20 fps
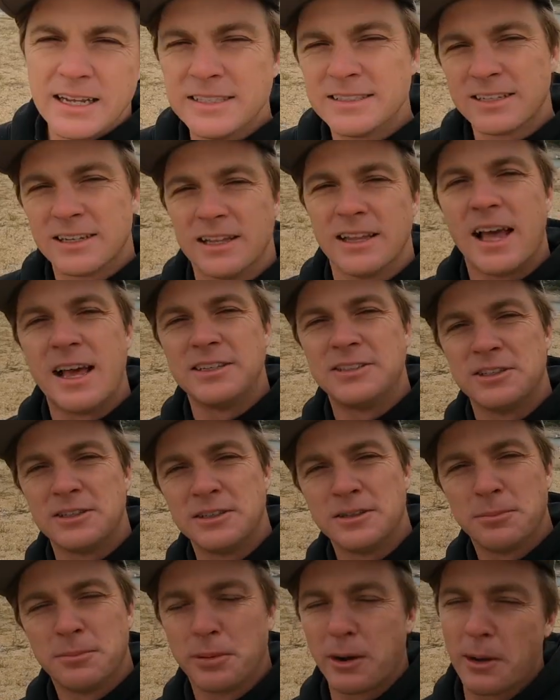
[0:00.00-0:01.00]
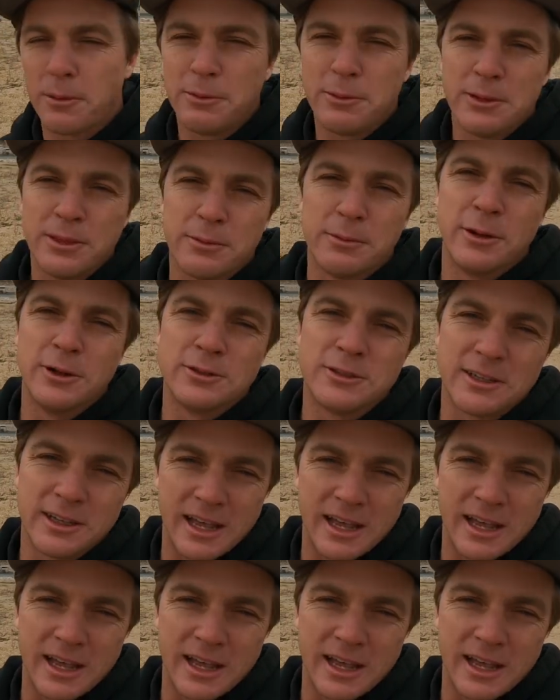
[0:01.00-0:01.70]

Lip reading: He's a legend, probably the most